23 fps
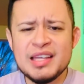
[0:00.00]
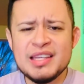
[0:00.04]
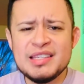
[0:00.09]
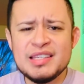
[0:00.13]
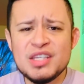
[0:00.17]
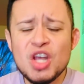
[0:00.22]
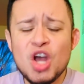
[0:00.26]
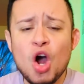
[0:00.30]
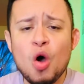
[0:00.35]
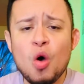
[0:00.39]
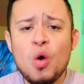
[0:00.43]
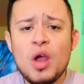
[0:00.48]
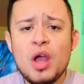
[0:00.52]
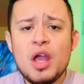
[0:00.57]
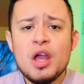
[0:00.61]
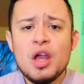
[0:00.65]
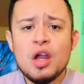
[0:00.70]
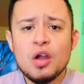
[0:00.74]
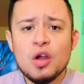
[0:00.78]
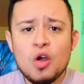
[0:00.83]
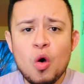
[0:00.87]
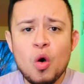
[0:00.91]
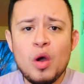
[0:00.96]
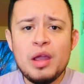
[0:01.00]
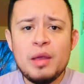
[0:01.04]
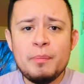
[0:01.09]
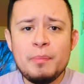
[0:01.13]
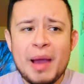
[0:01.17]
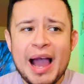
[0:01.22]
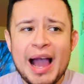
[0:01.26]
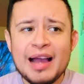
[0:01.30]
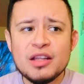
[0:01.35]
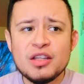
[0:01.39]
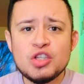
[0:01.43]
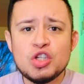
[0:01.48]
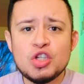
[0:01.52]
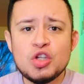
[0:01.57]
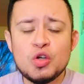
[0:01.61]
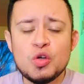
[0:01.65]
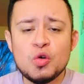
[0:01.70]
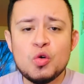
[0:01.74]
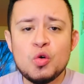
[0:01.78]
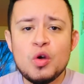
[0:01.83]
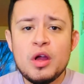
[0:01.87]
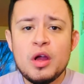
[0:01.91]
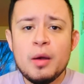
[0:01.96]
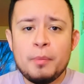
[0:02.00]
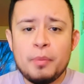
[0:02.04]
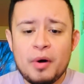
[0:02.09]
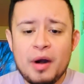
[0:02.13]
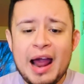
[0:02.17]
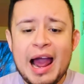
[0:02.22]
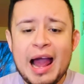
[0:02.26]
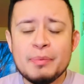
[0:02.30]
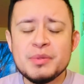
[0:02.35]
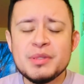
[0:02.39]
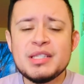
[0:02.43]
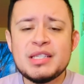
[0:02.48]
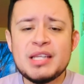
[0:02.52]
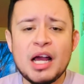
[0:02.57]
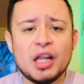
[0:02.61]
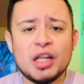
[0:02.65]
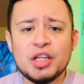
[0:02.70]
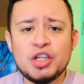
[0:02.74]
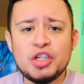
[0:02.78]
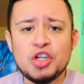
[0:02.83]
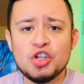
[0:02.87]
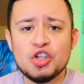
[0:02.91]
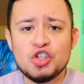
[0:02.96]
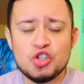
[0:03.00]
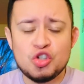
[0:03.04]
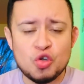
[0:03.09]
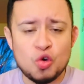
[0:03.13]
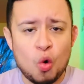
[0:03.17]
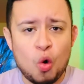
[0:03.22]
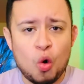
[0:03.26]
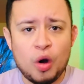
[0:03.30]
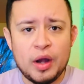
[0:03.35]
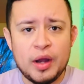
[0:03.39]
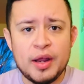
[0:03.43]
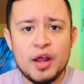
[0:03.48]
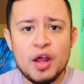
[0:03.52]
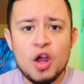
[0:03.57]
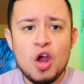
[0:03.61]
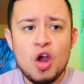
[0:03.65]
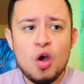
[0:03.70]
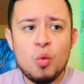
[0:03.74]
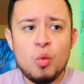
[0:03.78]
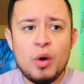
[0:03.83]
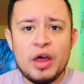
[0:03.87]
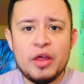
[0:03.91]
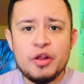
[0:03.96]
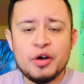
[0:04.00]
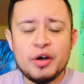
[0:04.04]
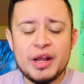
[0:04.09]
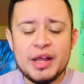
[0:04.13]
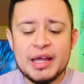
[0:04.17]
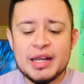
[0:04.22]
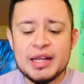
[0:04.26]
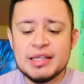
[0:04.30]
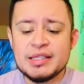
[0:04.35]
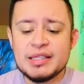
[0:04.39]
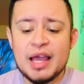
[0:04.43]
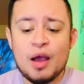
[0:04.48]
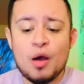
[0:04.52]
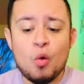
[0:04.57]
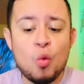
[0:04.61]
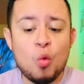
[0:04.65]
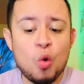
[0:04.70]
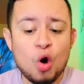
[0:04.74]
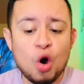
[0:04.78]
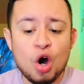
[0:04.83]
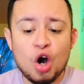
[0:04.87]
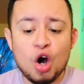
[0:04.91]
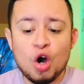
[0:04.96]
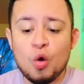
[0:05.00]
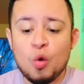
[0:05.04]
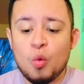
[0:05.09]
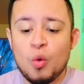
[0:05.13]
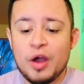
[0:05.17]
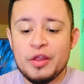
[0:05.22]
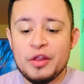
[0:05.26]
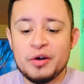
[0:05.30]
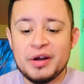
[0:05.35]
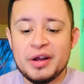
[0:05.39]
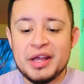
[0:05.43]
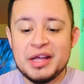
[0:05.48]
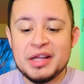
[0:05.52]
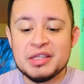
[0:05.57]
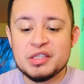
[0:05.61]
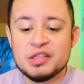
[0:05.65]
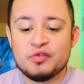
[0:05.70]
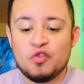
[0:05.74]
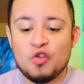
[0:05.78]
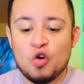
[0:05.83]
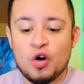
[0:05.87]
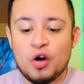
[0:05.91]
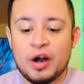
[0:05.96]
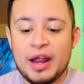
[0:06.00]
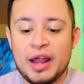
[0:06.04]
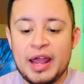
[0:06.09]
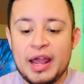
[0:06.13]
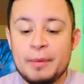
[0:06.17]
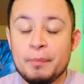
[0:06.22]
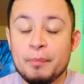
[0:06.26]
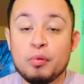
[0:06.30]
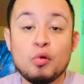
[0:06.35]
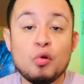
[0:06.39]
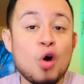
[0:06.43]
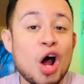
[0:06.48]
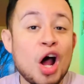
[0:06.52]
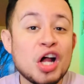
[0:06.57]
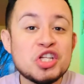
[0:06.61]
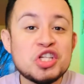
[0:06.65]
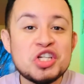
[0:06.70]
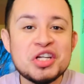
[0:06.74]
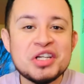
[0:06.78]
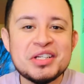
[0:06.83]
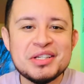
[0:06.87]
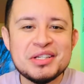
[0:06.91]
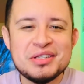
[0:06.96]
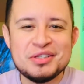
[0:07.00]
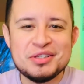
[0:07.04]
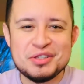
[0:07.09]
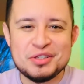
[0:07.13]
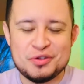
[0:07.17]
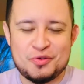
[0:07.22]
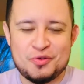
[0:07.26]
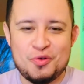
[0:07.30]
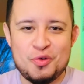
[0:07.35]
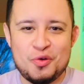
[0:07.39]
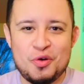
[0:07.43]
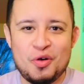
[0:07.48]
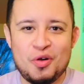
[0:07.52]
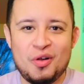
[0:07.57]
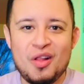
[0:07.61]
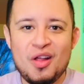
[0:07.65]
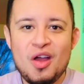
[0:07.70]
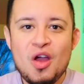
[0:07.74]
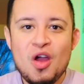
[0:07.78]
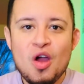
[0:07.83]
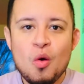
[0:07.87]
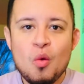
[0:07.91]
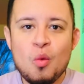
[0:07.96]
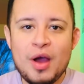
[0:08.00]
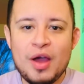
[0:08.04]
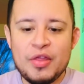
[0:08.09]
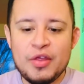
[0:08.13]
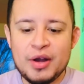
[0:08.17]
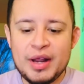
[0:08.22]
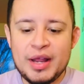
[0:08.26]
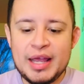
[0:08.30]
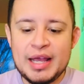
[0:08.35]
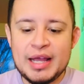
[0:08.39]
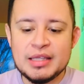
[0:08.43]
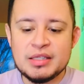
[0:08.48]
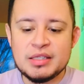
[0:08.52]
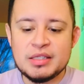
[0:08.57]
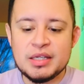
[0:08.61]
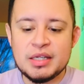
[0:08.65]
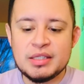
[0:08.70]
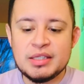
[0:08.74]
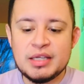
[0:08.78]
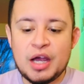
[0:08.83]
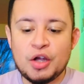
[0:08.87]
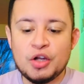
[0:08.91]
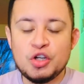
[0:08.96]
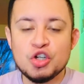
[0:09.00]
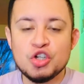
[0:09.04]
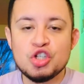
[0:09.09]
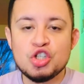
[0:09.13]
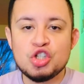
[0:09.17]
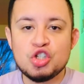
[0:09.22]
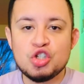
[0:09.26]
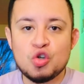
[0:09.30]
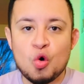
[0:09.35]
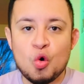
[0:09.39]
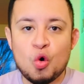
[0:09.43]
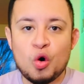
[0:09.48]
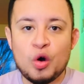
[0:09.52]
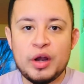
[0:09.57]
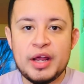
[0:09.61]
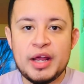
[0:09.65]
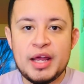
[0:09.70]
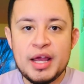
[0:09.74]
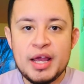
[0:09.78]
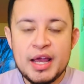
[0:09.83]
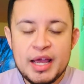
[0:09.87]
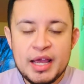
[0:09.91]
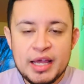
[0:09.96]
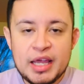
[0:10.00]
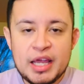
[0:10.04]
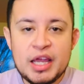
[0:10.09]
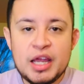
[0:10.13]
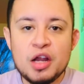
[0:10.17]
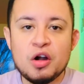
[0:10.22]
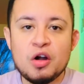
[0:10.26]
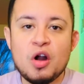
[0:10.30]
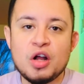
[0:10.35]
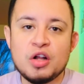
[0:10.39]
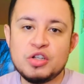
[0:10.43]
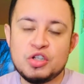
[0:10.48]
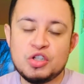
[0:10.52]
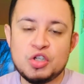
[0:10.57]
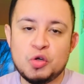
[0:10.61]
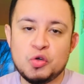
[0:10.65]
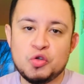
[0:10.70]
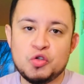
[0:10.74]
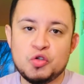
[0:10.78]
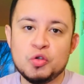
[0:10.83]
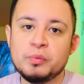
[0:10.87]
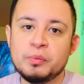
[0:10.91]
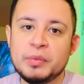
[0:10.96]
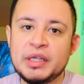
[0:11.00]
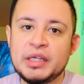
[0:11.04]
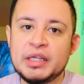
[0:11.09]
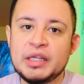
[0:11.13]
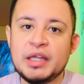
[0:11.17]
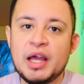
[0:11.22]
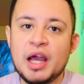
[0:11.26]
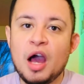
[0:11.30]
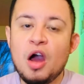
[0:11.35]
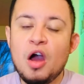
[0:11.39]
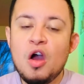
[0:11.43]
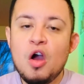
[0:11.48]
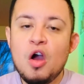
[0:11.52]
So going back to perhaps telling your story, whether it is at work, whether it's for a project at school, whether it's to tell your story here on social media,